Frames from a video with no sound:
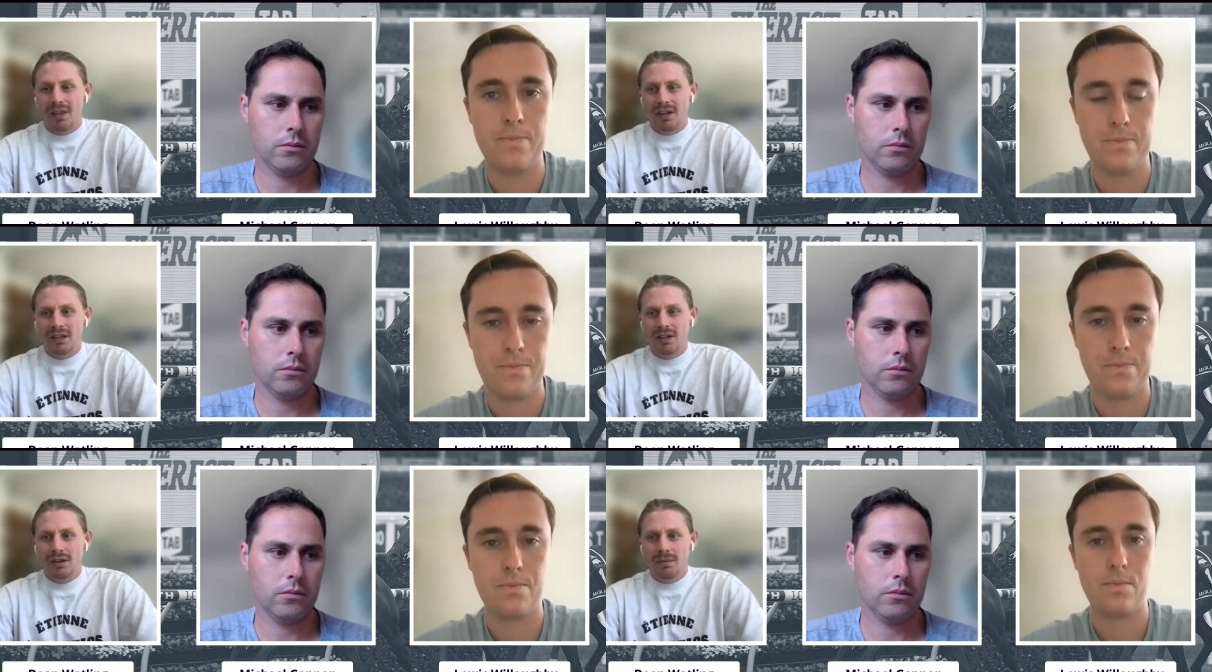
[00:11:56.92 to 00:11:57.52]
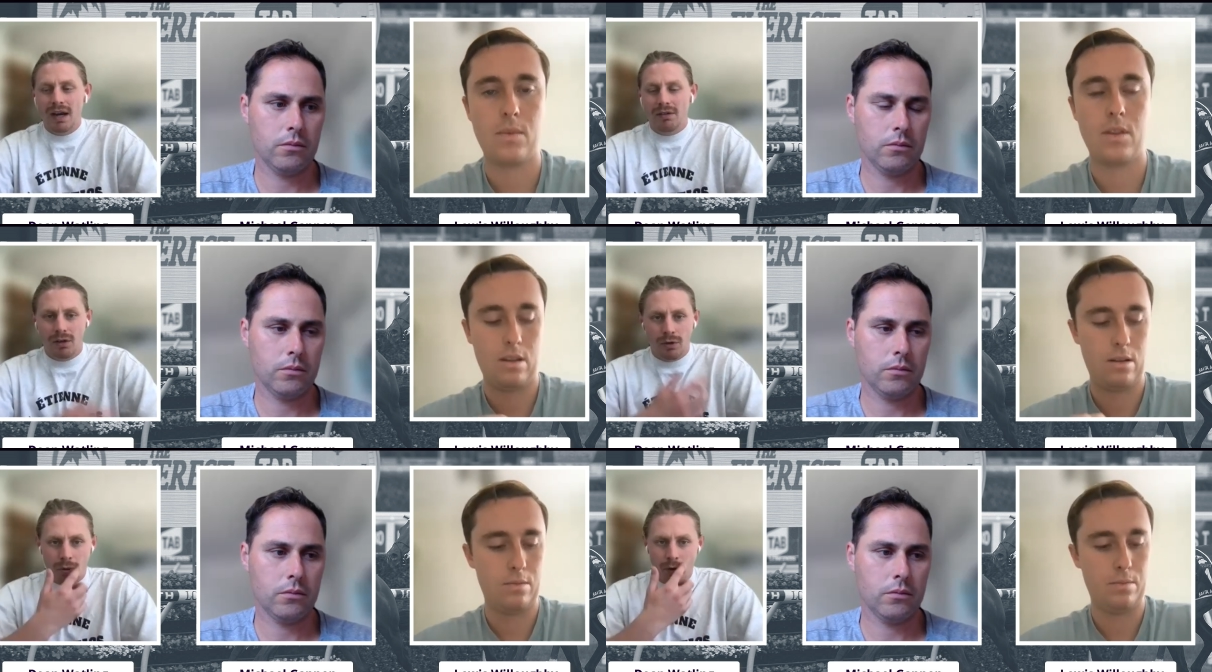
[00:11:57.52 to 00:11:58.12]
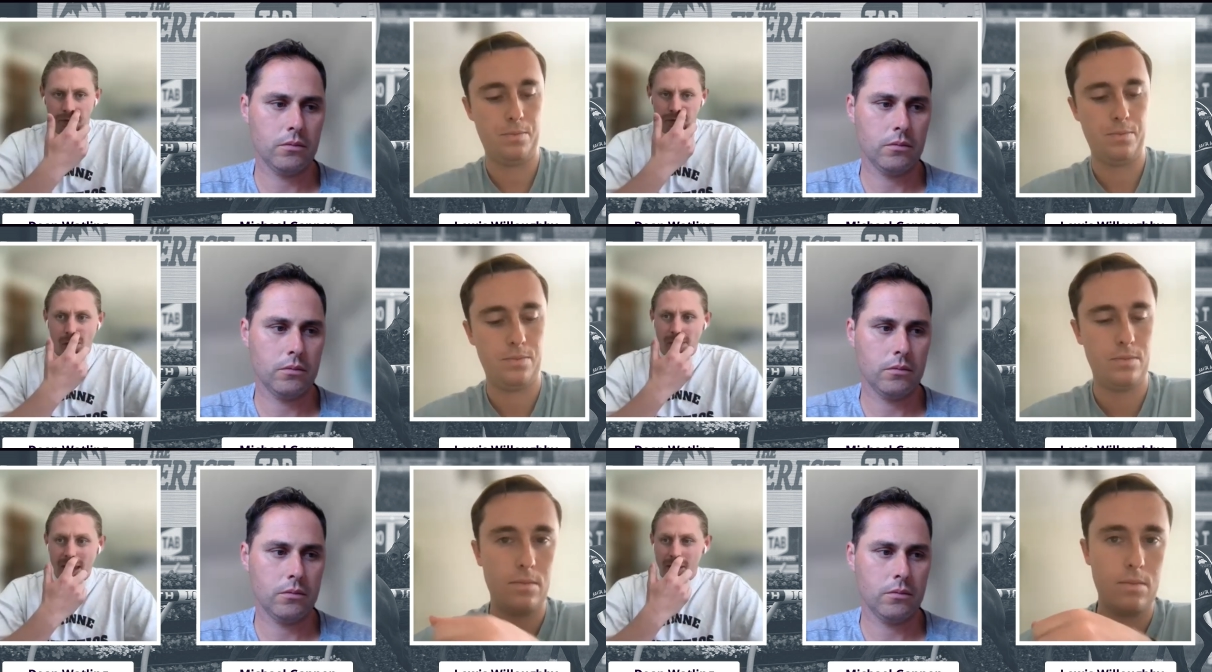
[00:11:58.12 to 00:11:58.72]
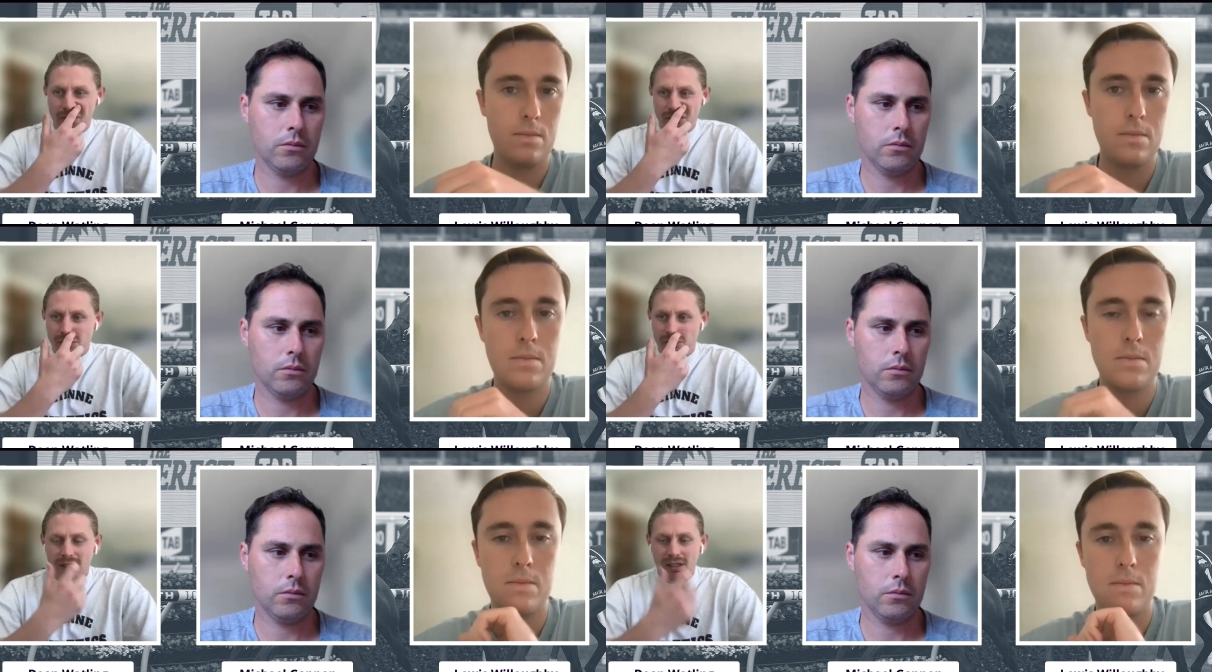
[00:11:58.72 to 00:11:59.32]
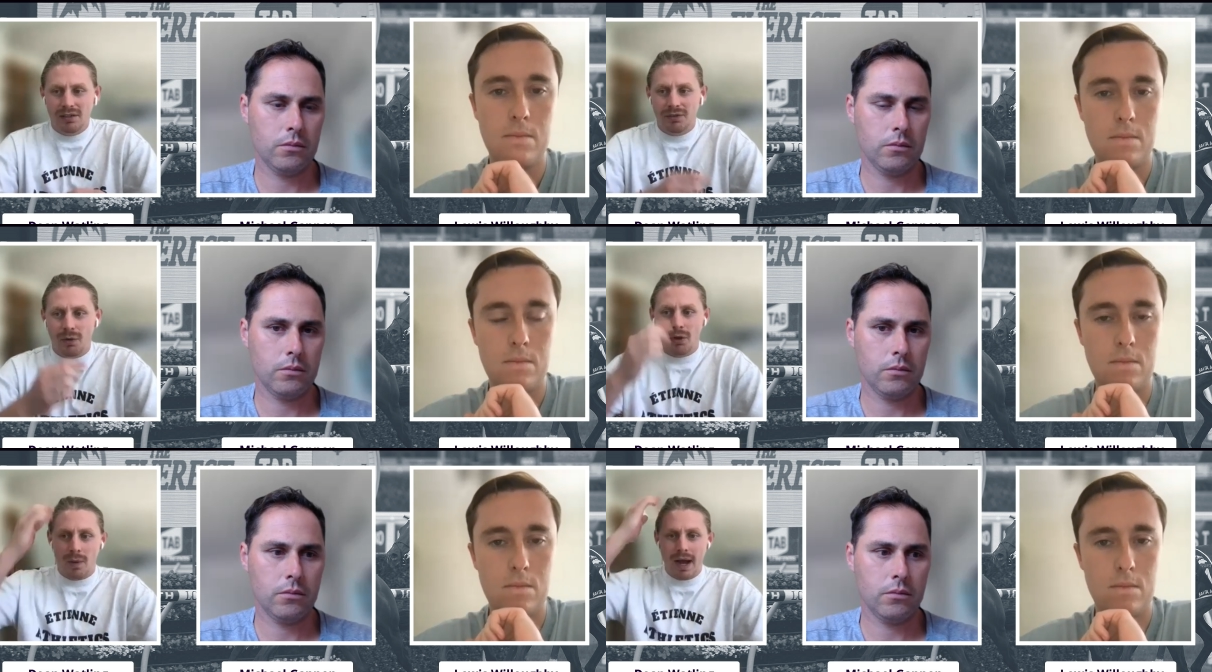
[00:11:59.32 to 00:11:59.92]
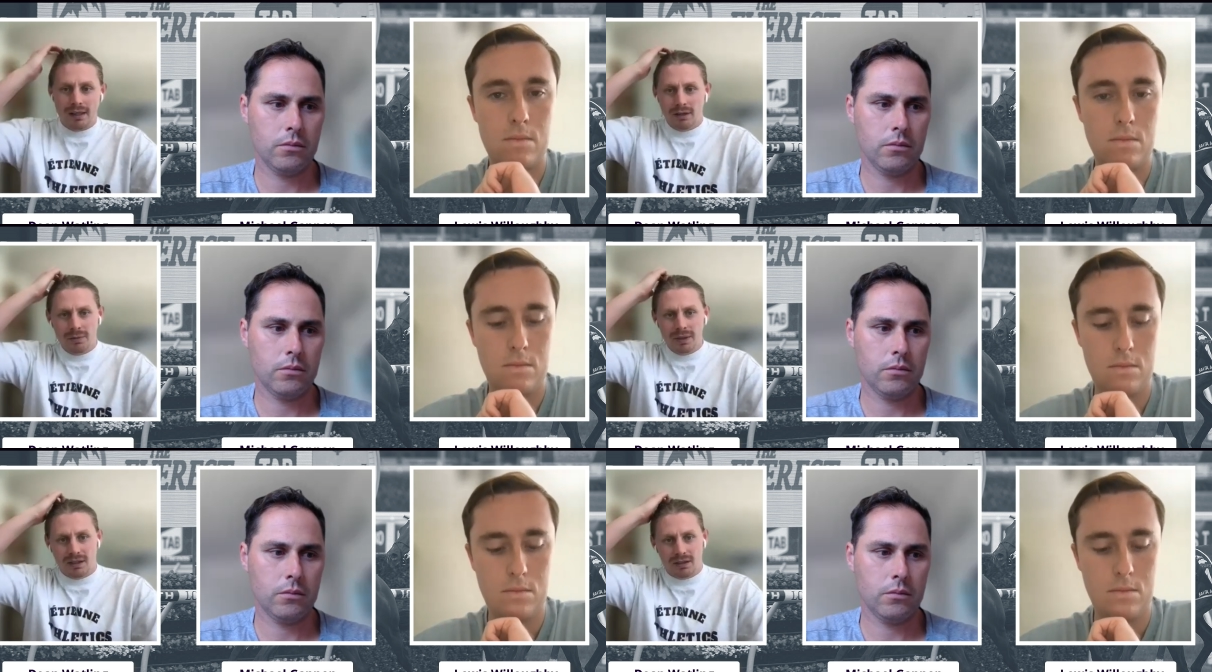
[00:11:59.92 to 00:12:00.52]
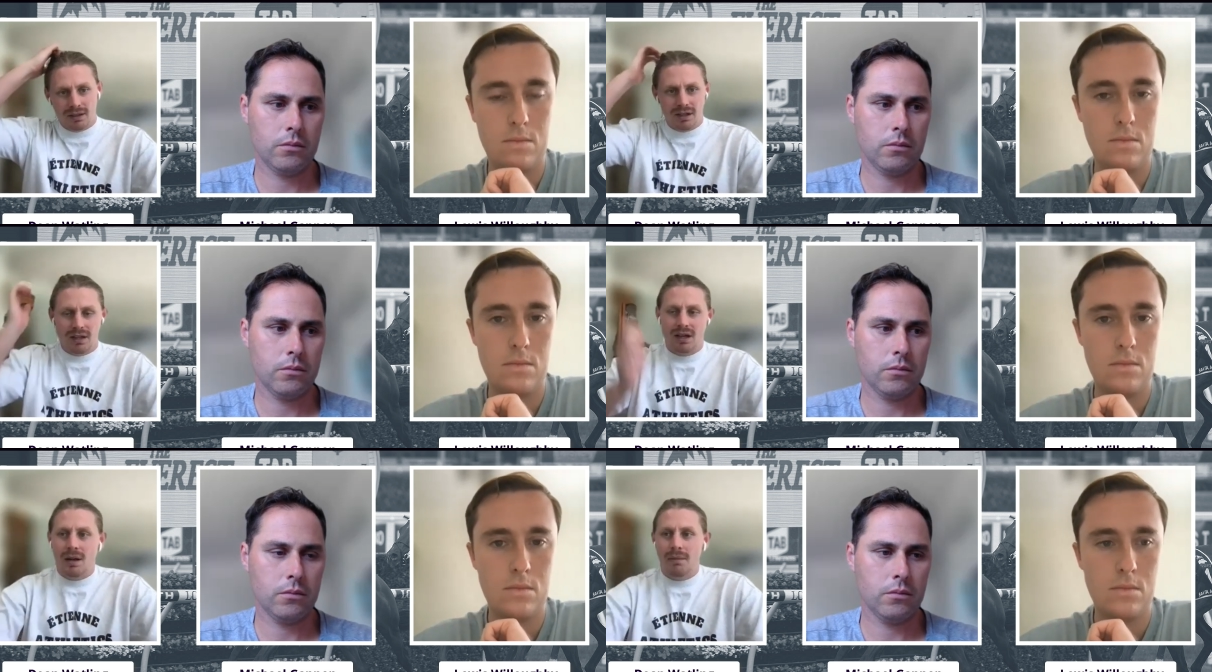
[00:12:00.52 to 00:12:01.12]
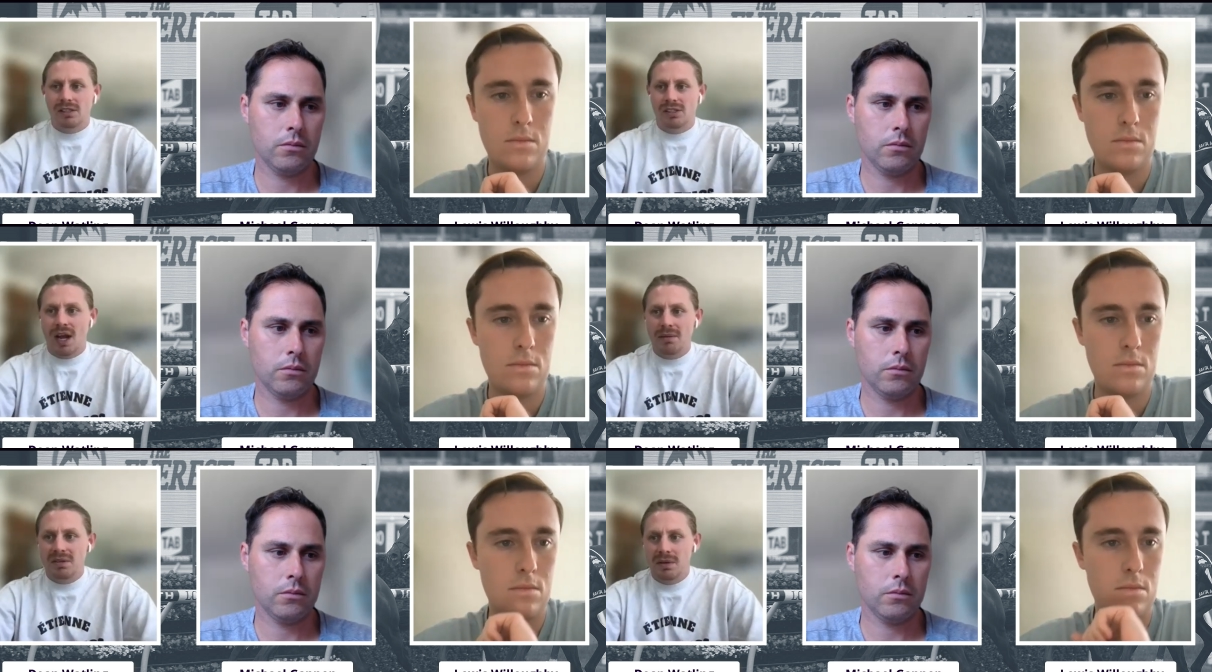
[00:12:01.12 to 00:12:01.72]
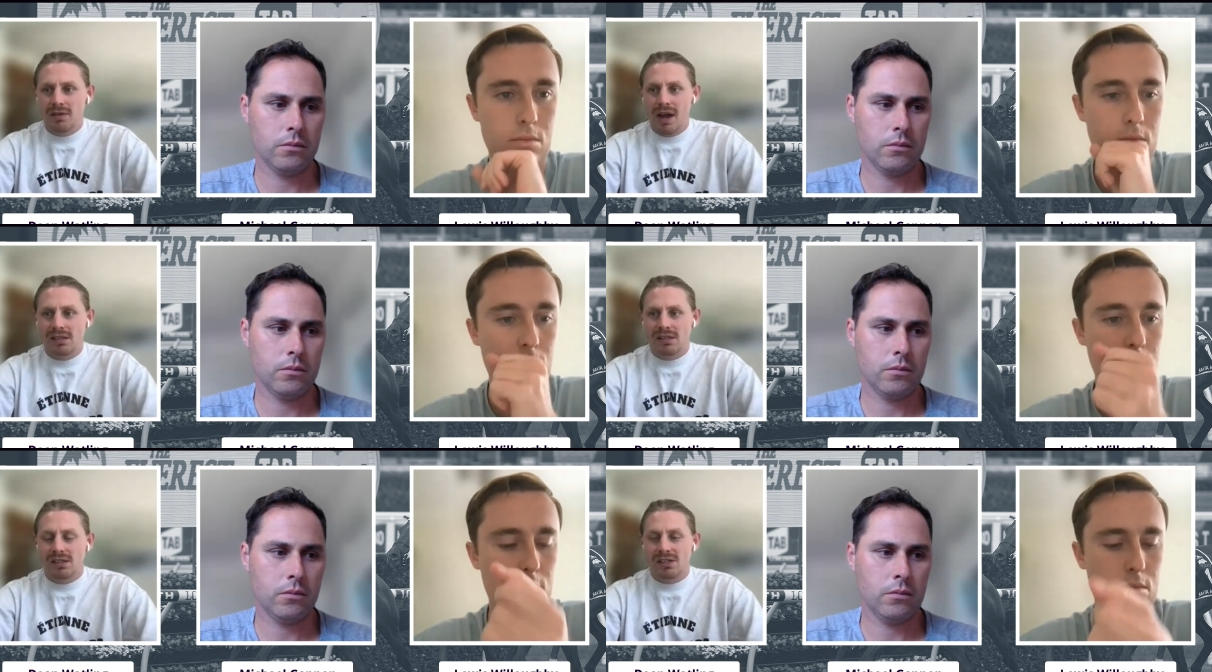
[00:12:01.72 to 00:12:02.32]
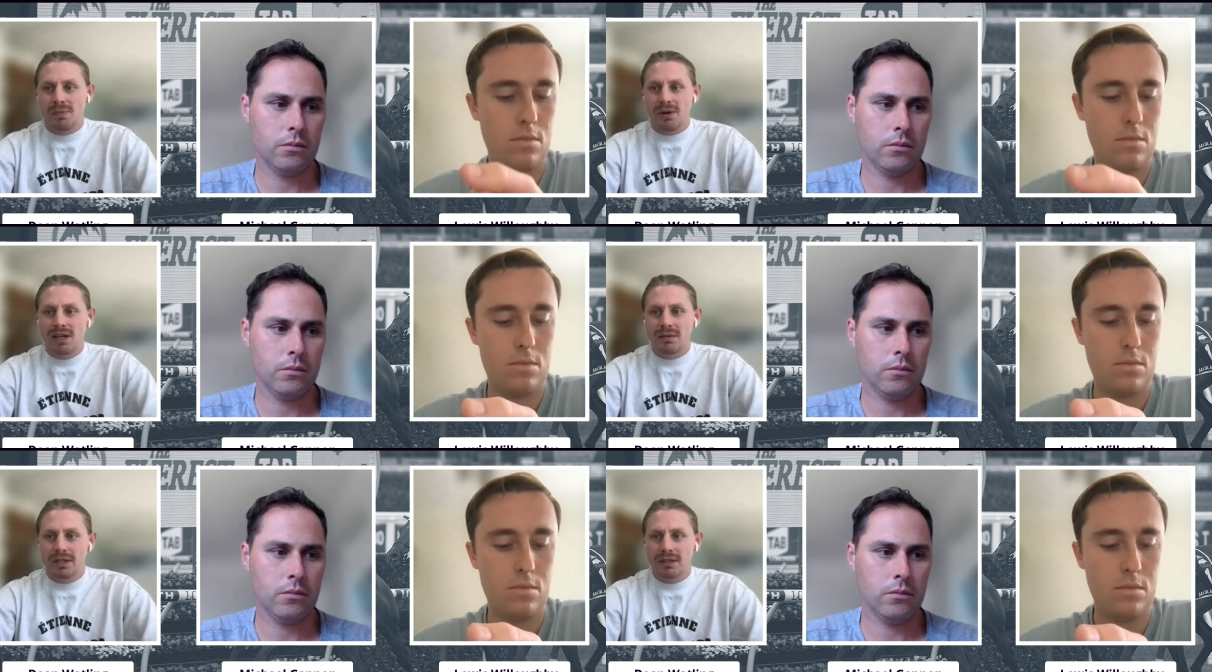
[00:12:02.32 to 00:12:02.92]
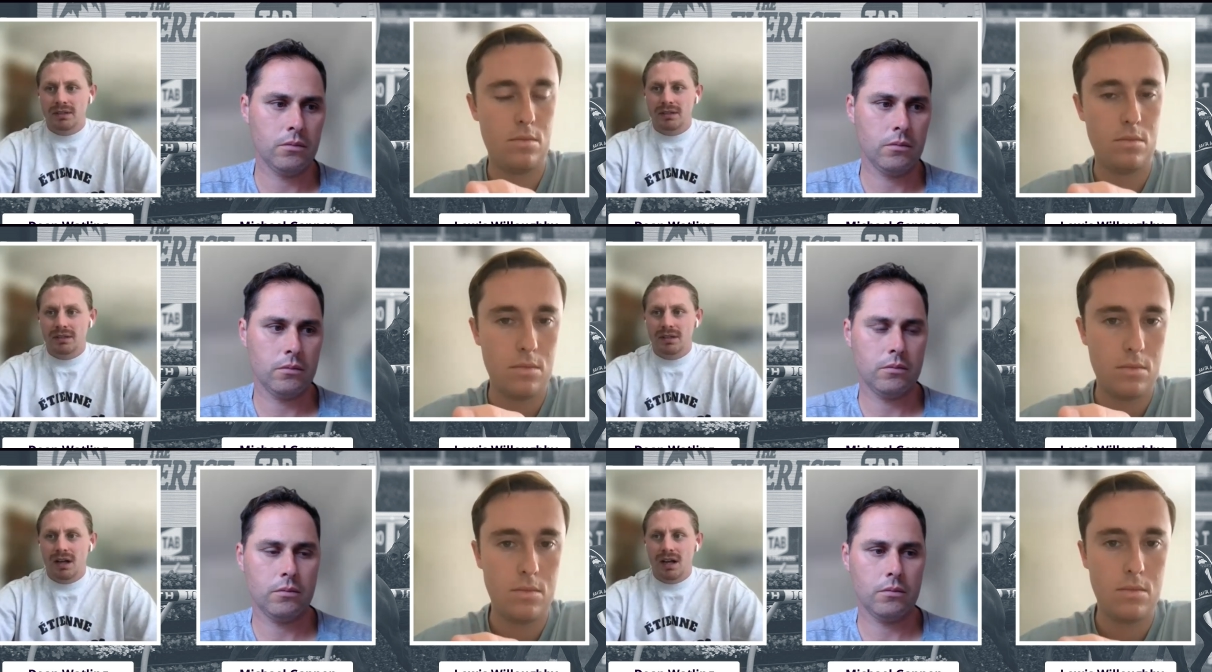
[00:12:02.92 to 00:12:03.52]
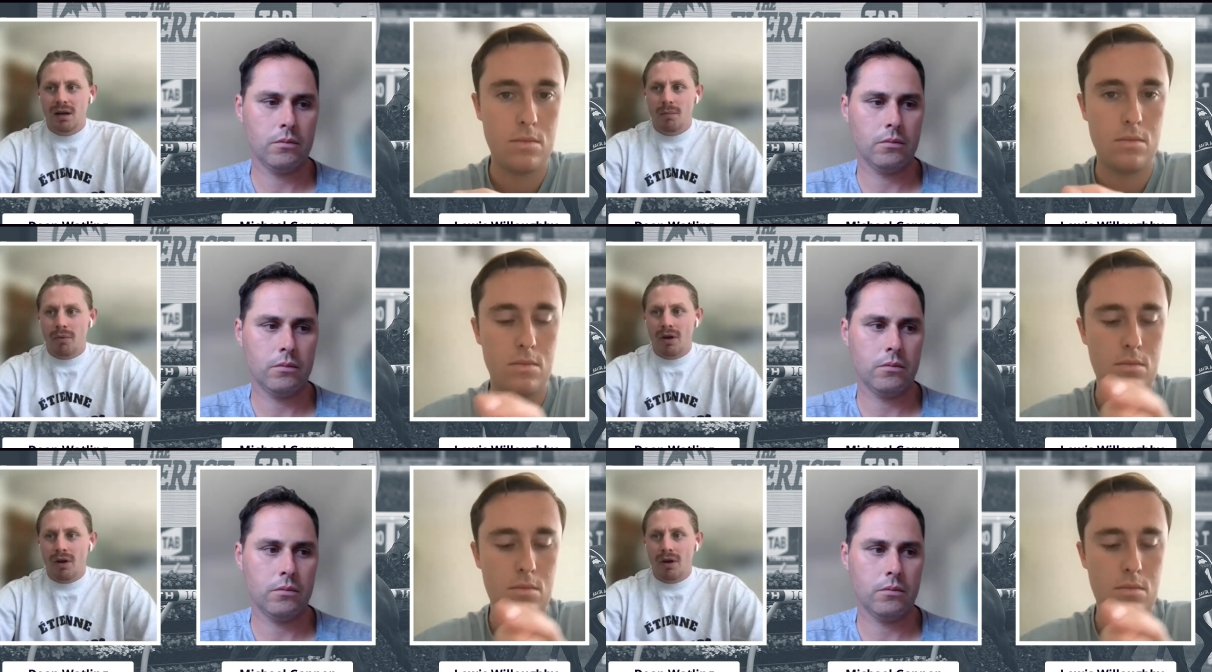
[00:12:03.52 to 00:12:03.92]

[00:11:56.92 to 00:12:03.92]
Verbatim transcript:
Speaker 1: I think you made a really good point off the top, Gunner. It's really fallen away a little bit. Um, it's shaped to be the race this spring, but um,